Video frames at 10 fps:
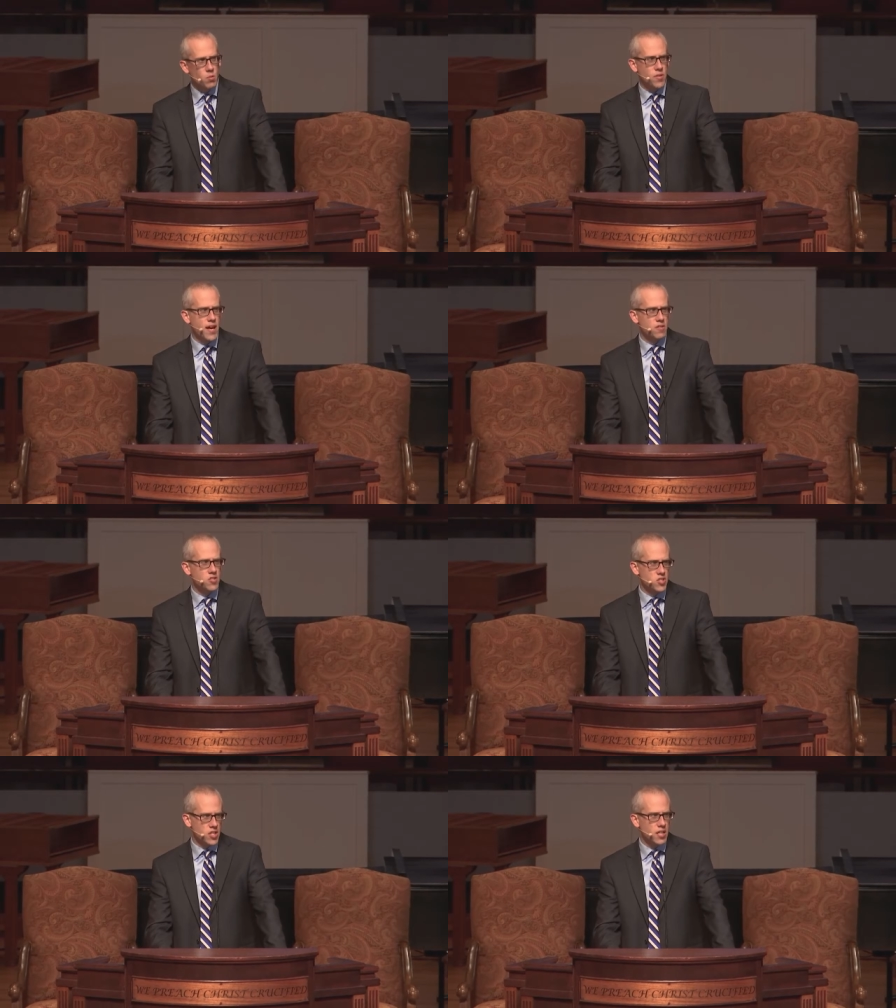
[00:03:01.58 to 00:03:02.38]
without
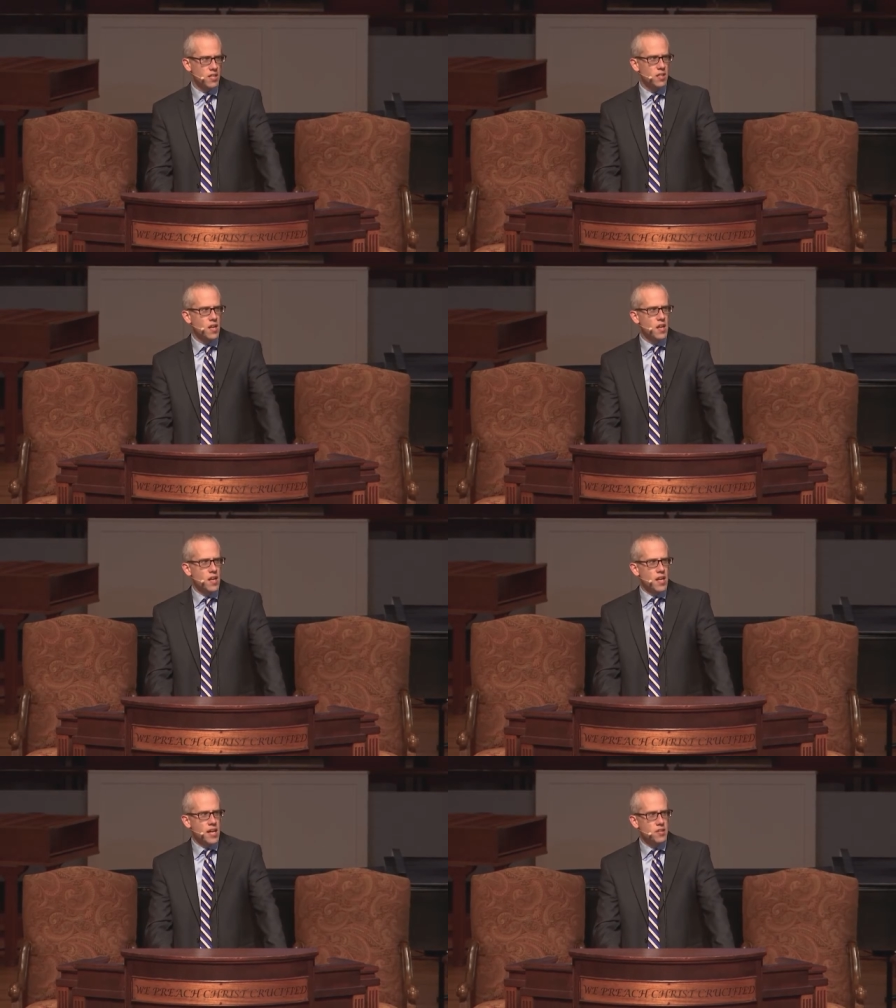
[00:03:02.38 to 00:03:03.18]
sin
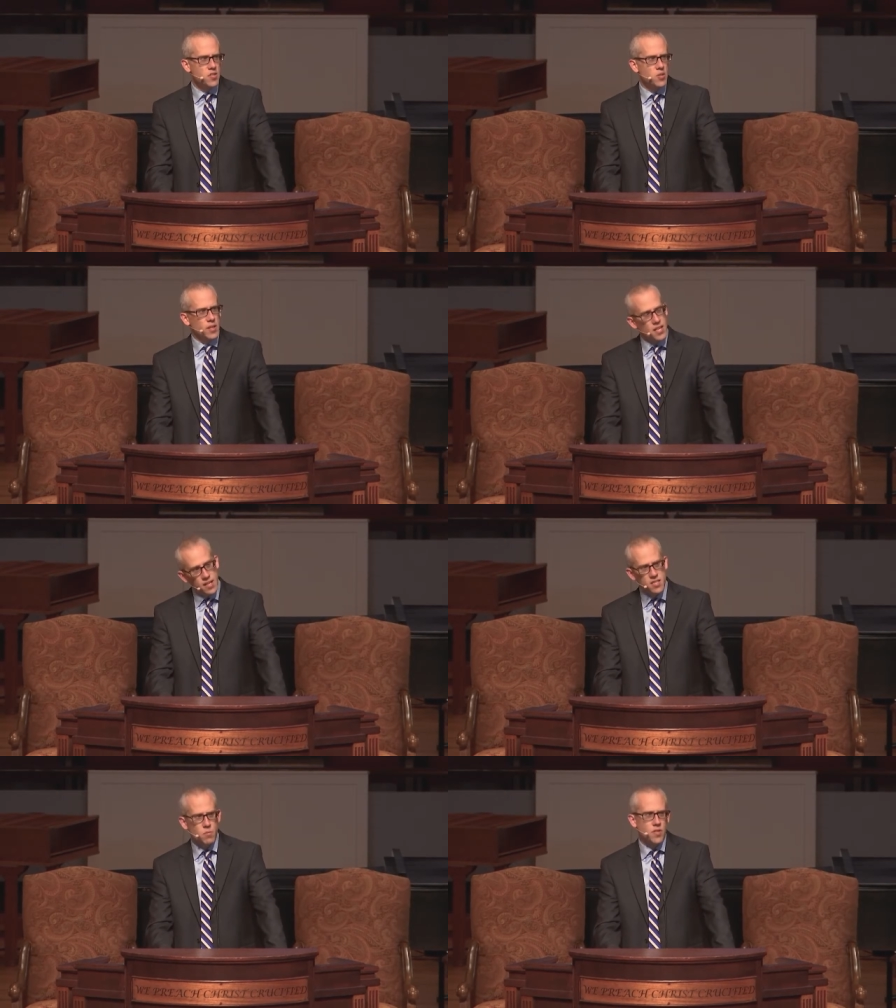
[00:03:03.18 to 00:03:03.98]
into a
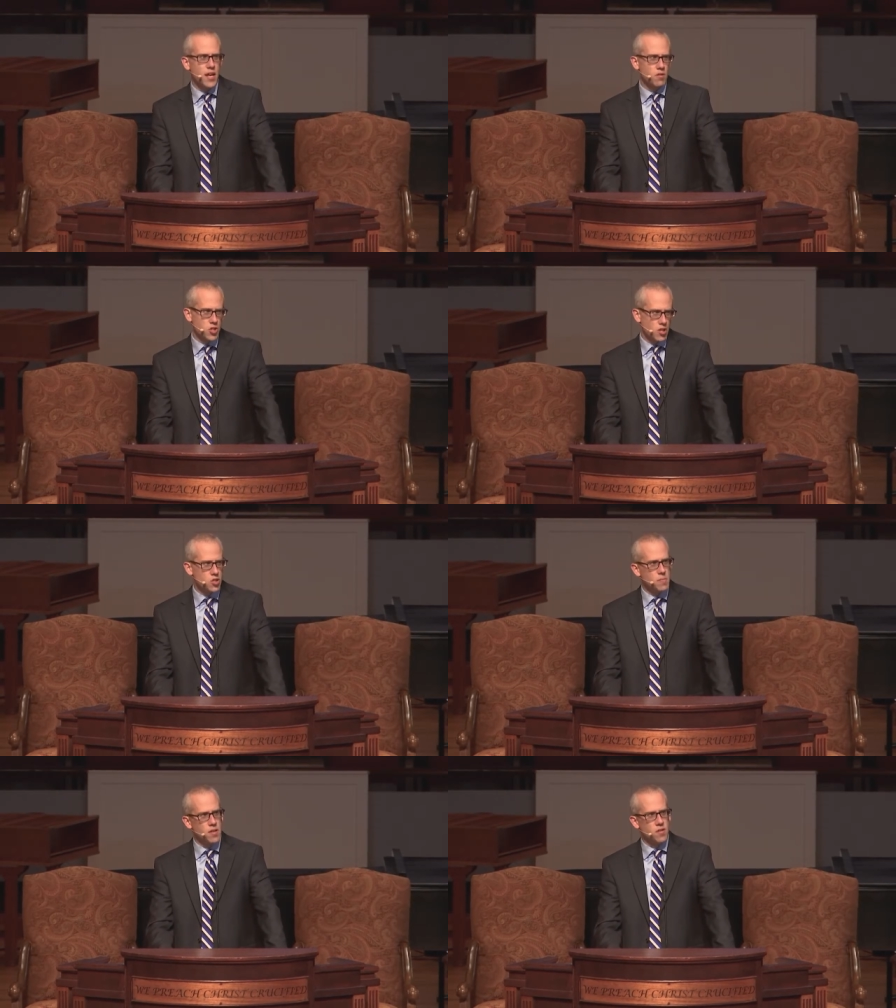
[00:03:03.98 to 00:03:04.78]
kingdom without
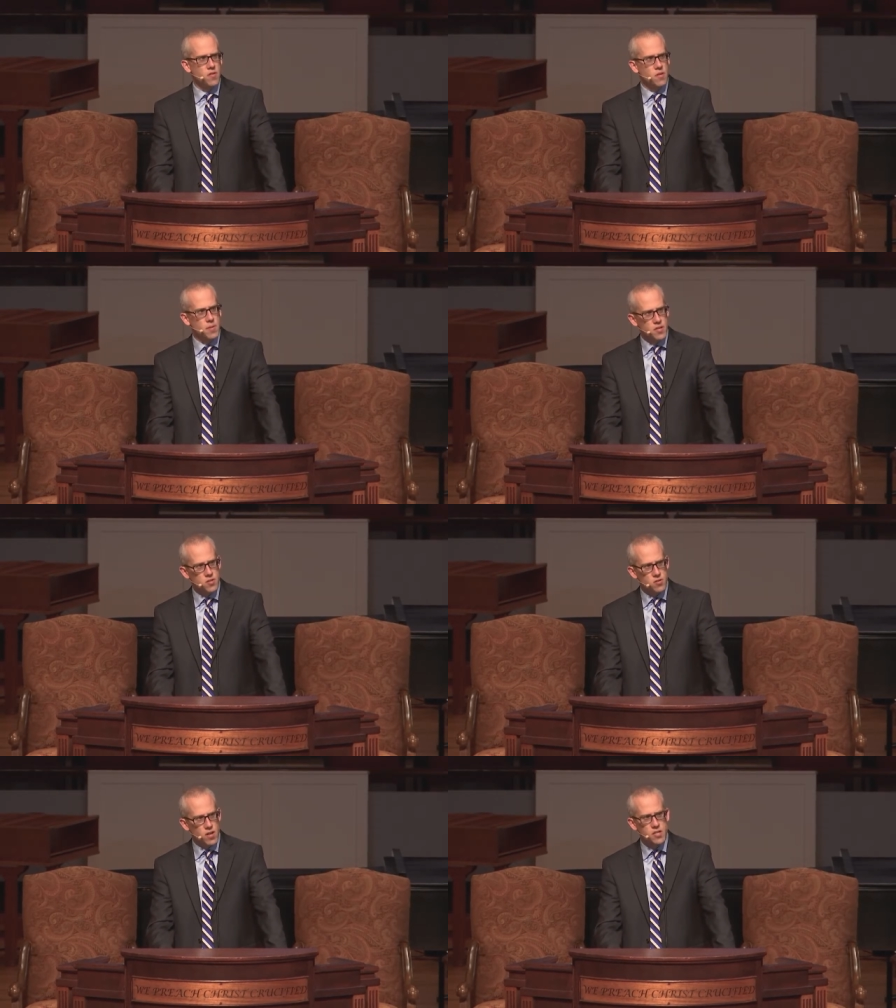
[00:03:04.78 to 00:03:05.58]
judgment through the
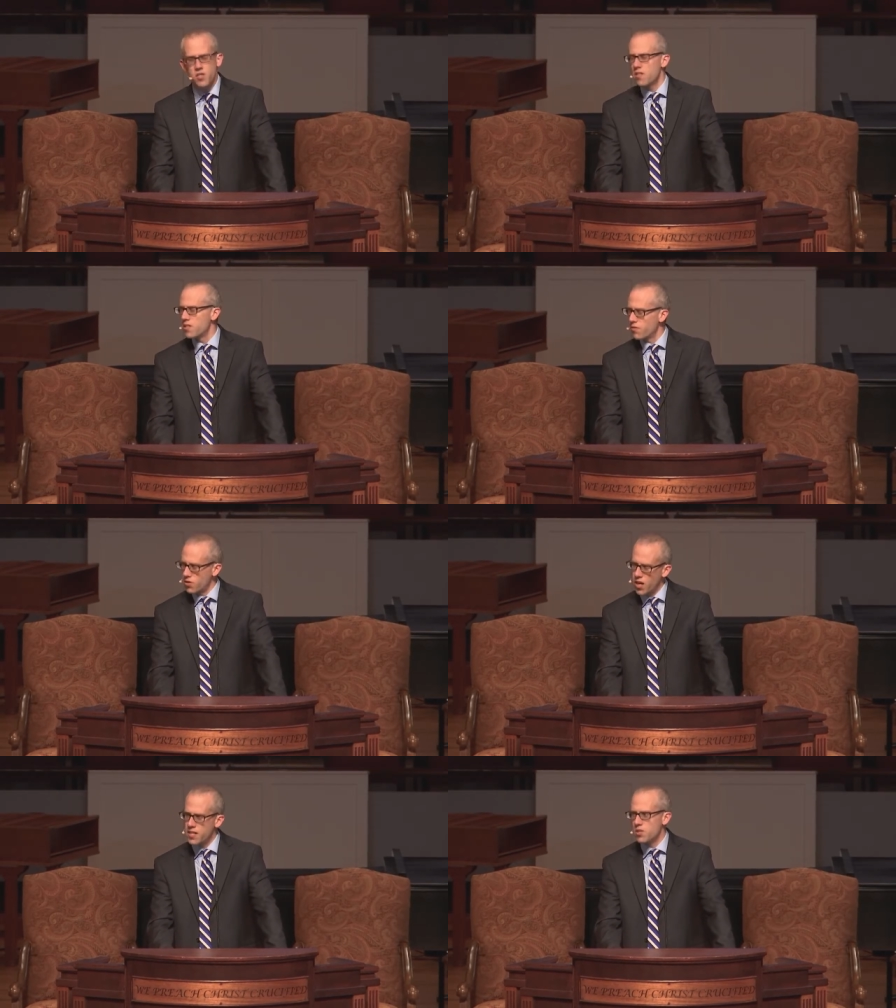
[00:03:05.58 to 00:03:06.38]
ministrations of
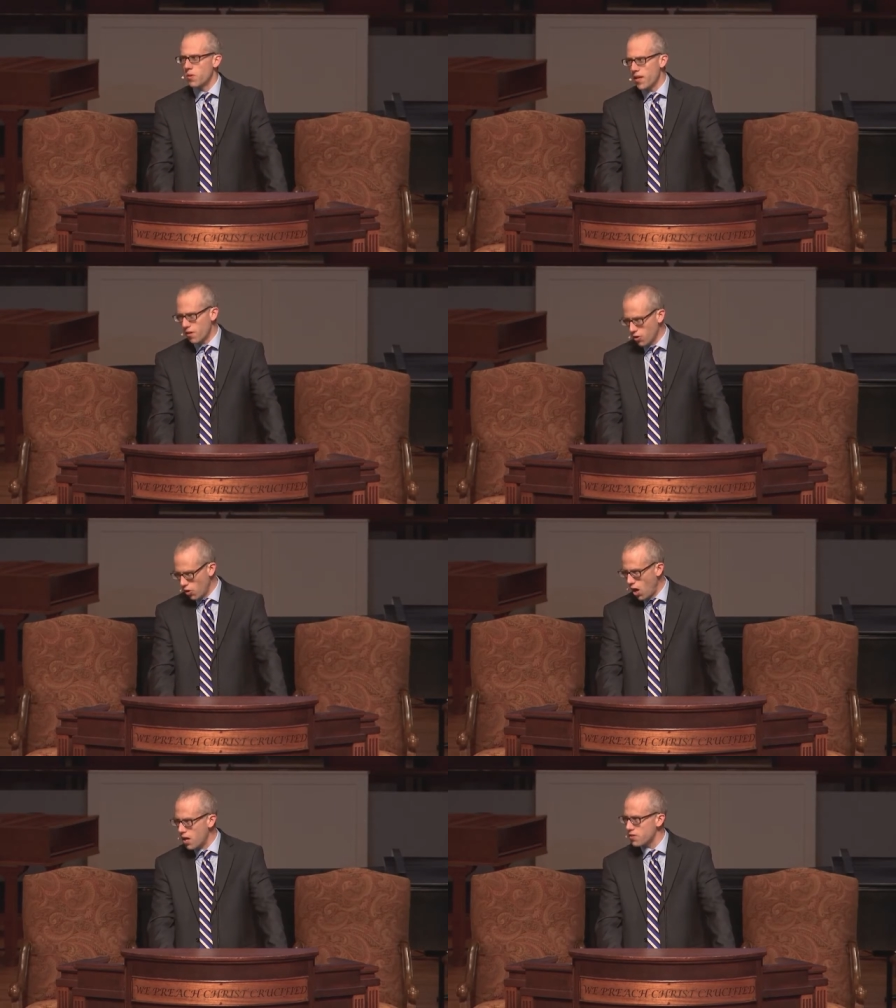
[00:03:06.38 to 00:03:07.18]
Christ without a
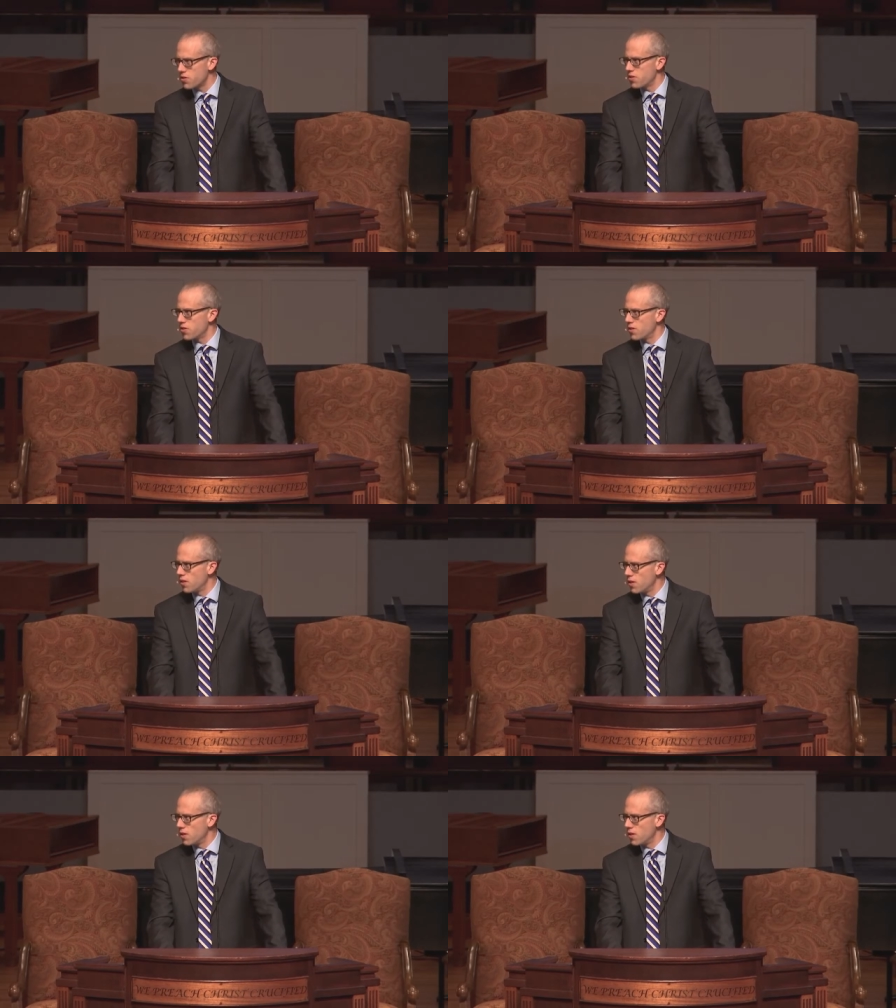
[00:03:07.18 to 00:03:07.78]
cross.